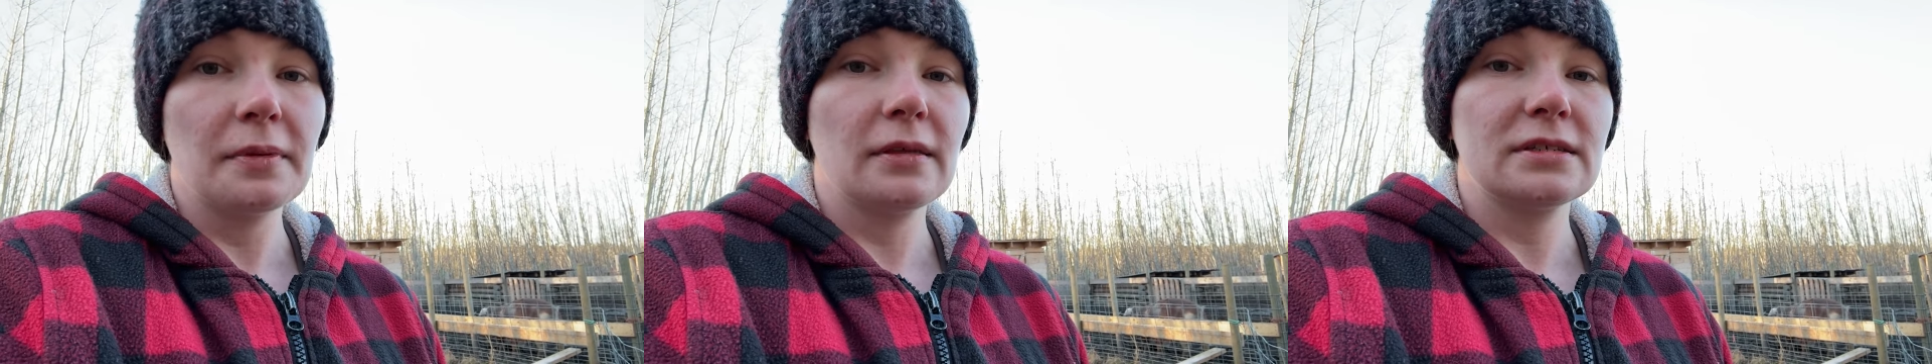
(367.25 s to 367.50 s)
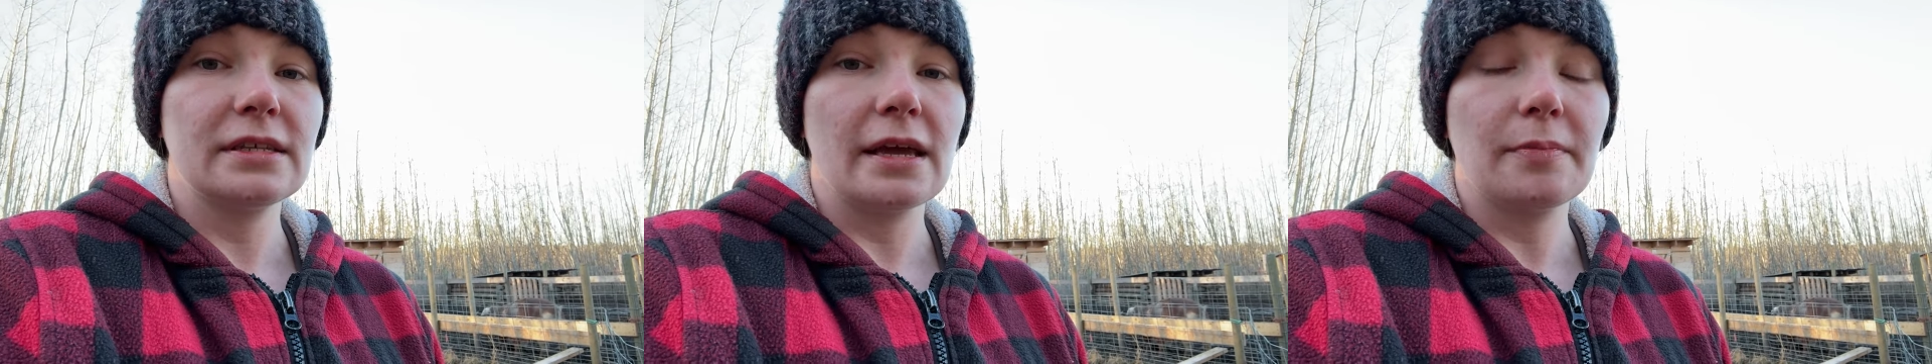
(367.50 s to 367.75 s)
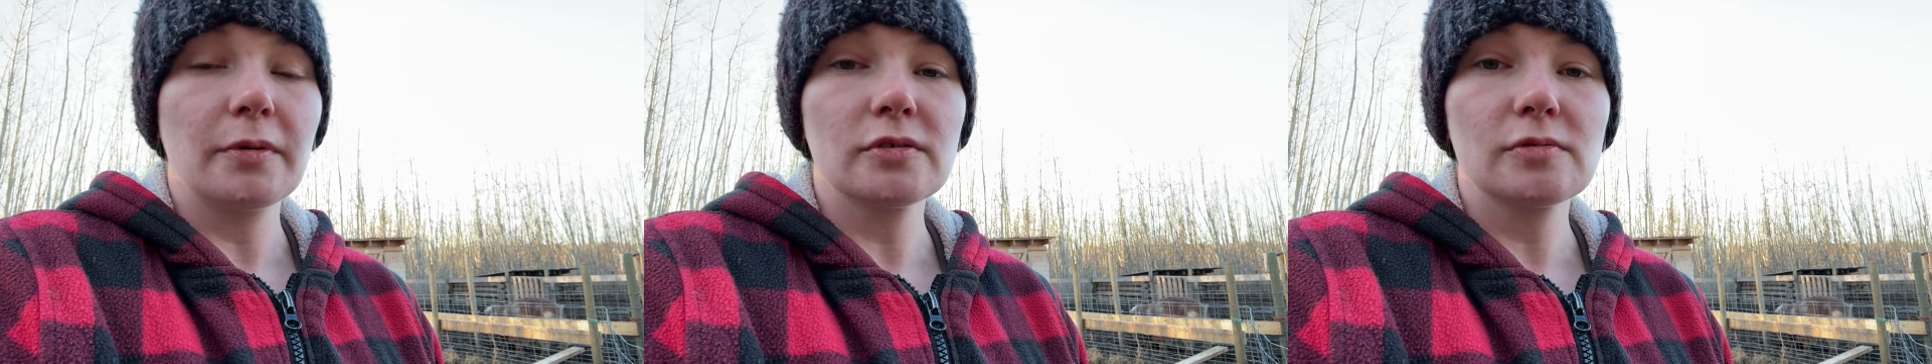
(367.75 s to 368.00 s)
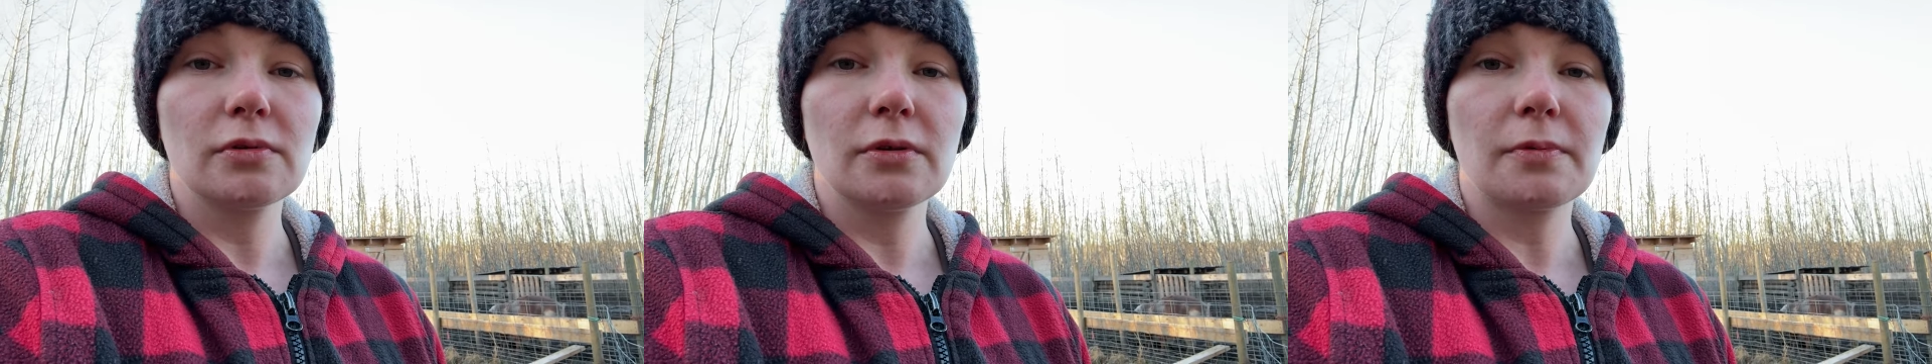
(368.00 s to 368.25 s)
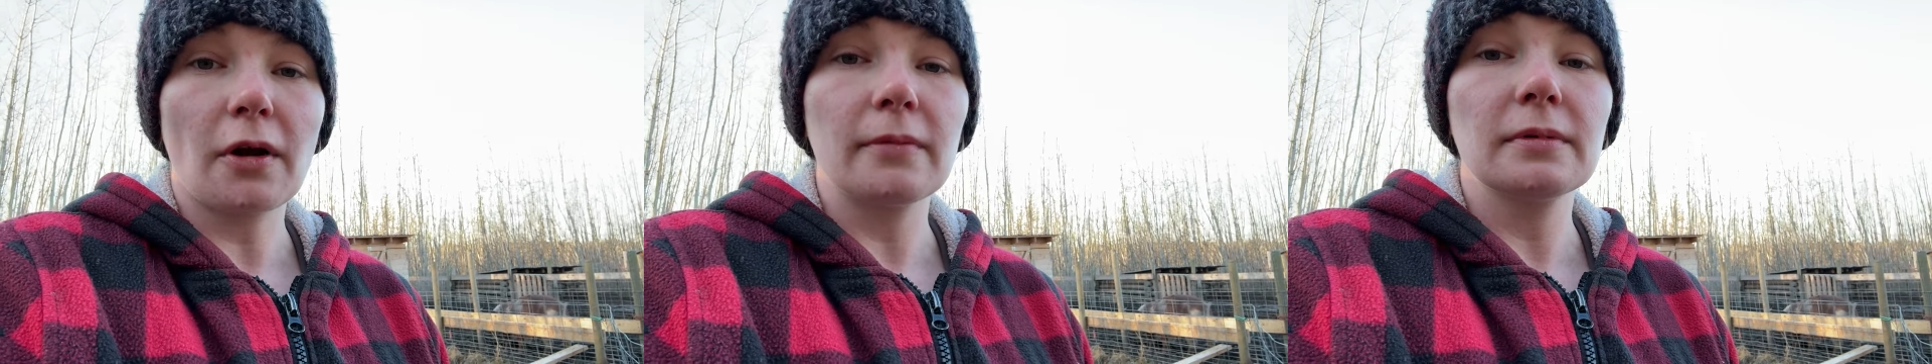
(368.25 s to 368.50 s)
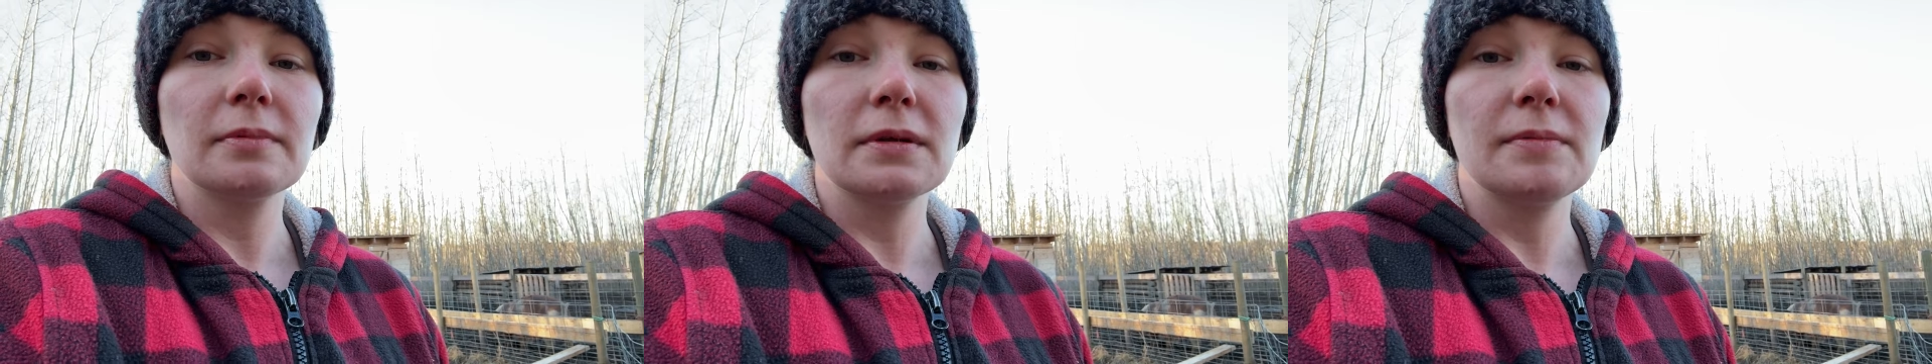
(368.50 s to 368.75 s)
The staples will
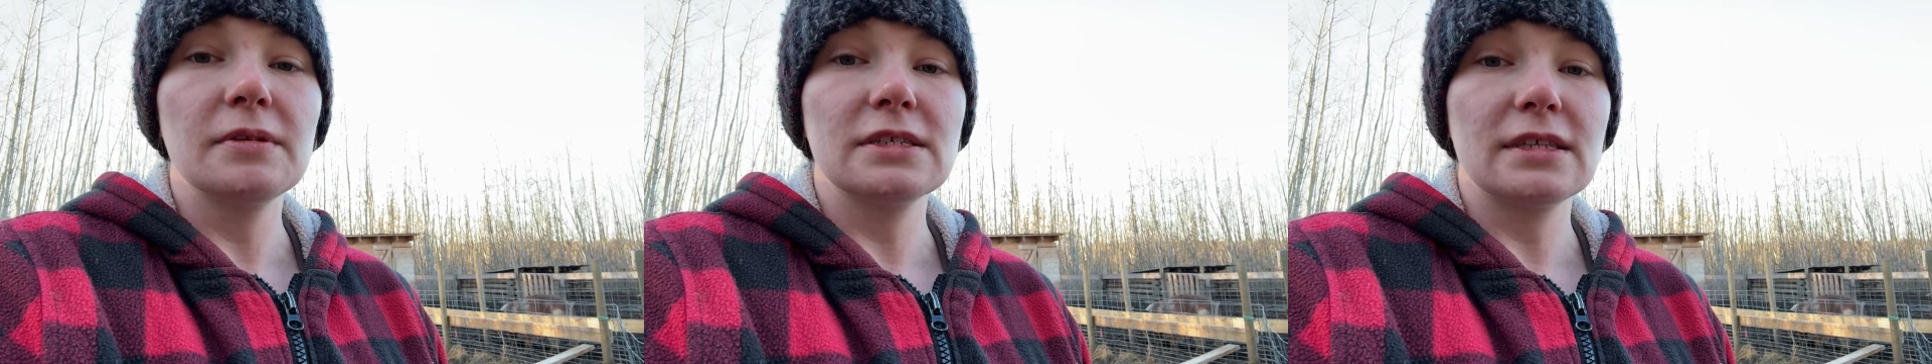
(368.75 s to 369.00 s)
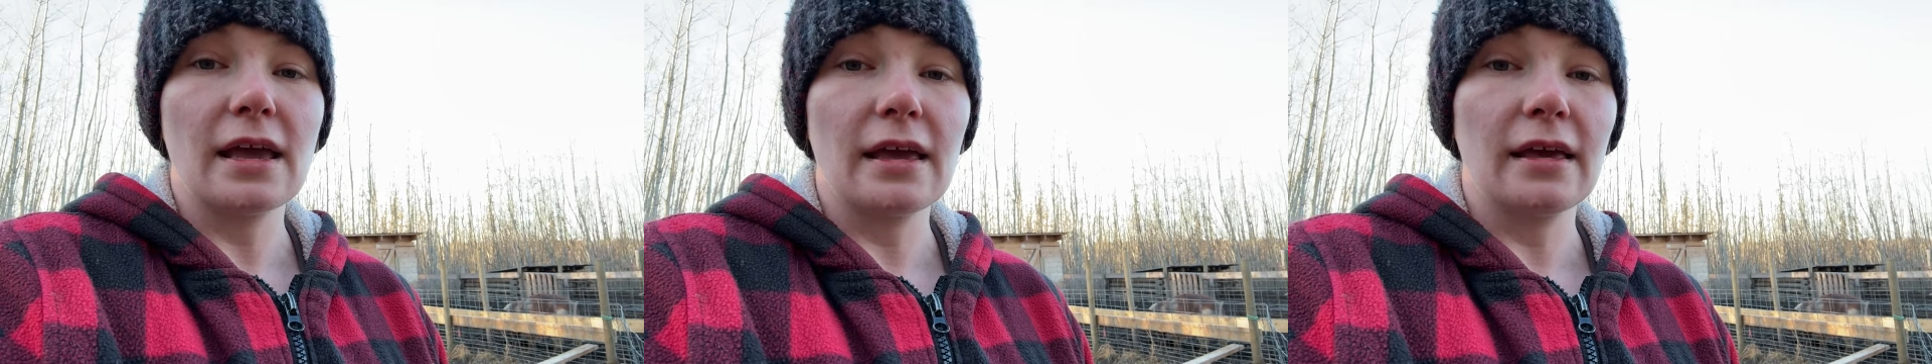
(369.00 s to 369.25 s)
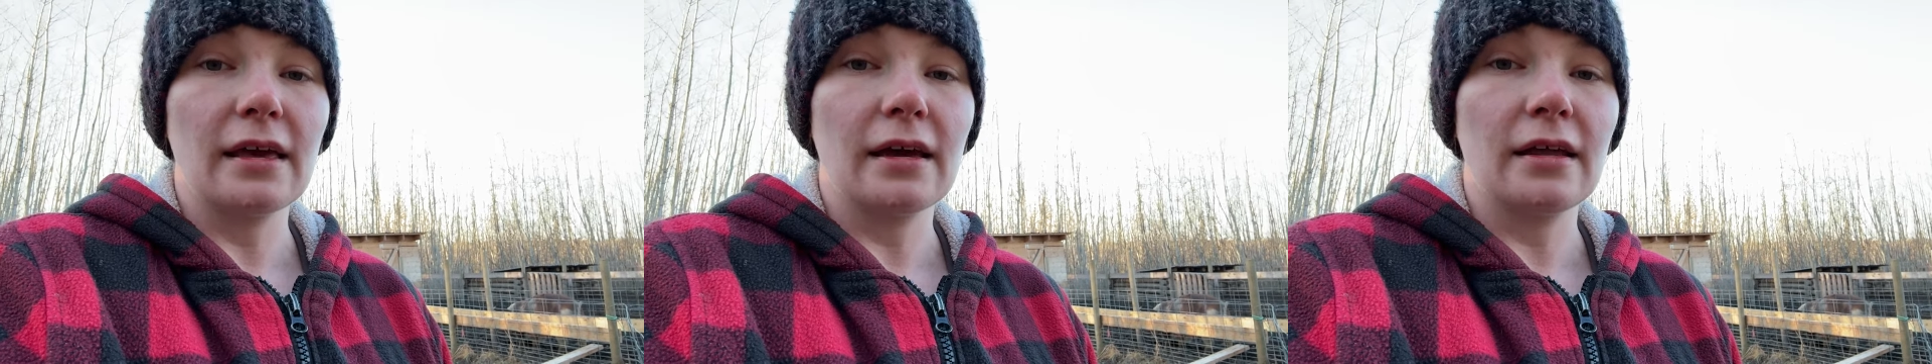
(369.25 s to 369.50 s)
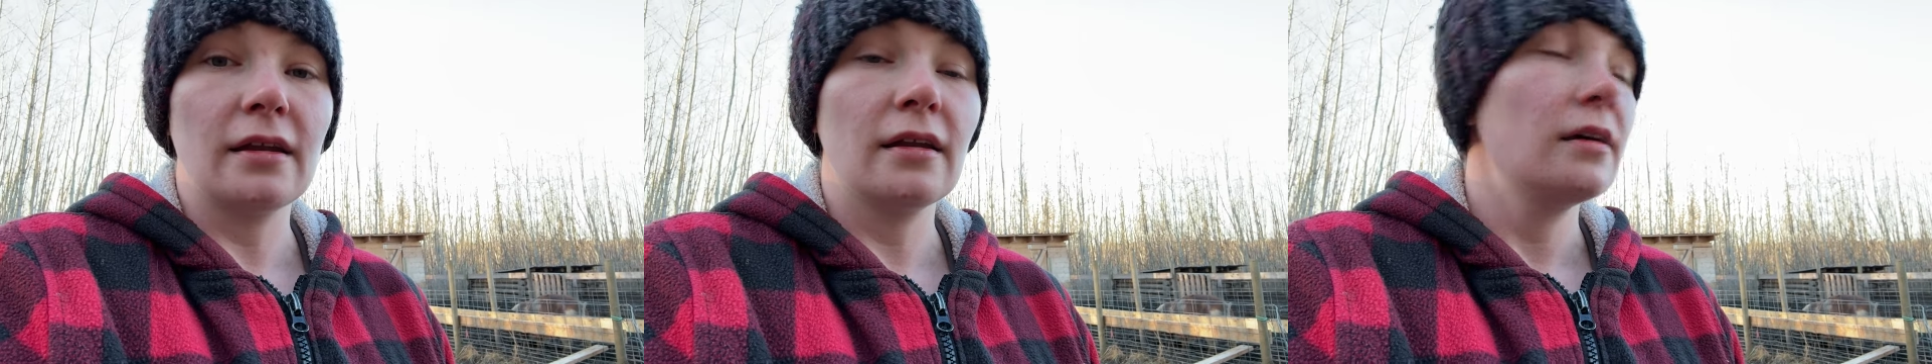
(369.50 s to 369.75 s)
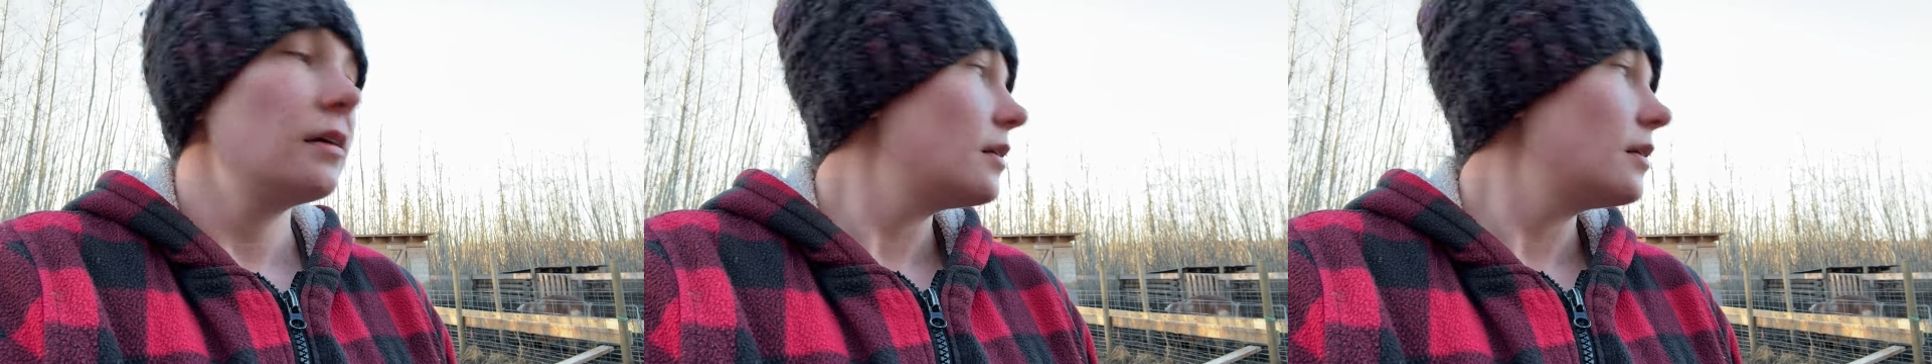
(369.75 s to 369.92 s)
probably be staying in